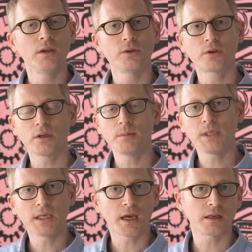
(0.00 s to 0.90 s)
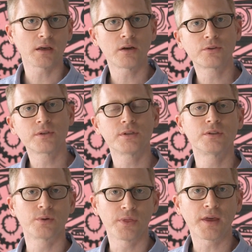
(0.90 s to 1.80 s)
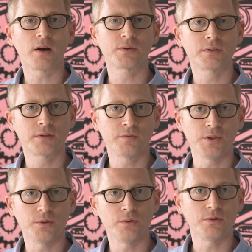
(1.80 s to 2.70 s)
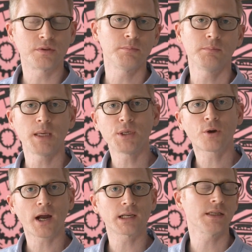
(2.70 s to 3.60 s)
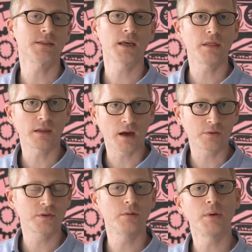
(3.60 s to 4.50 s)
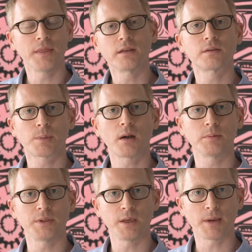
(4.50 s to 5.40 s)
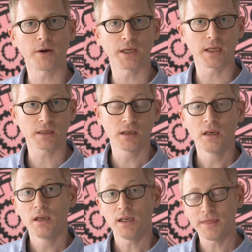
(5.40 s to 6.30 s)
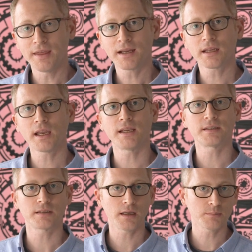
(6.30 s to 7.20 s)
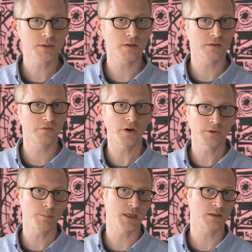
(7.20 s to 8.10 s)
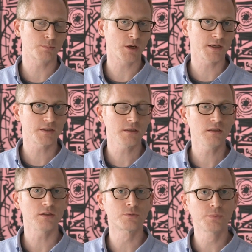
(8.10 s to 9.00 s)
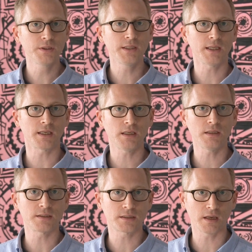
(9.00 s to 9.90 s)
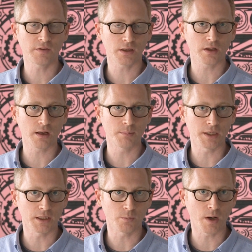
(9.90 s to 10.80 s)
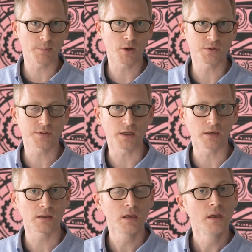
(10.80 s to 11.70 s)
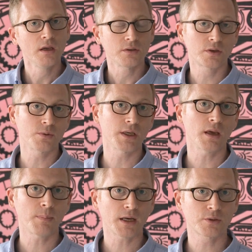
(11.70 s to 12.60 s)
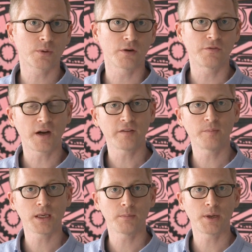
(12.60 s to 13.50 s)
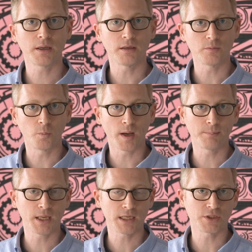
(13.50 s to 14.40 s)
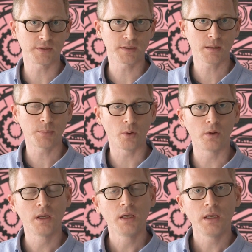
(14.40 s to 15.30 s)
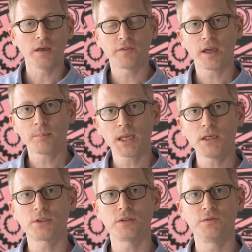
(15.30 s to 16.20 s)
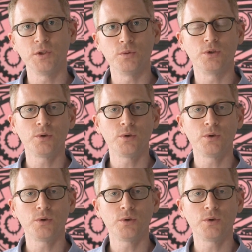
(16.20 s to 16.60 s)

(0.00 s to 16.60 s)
you're going to be getting hundreds or thousands of views, maybe cracking 10,000, but that's probably about it. In that case, Amazon's volume-based pricing is really the key to saving a lot of money in web hosting. So to get back to our 5 megabyte web page example, if that page is viewed